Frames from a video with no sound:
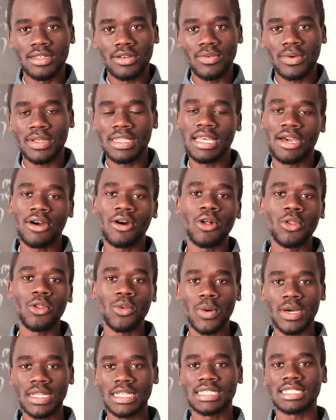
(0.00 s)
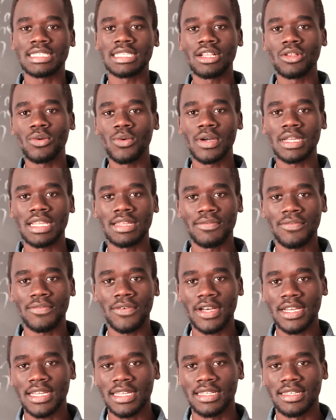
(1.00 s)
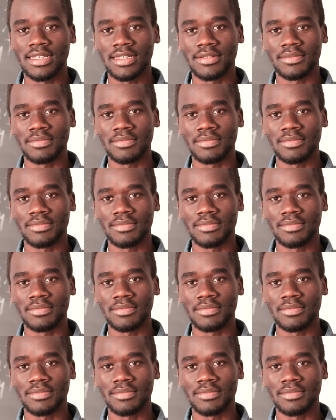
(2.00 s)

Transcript: when the old one is still working fine?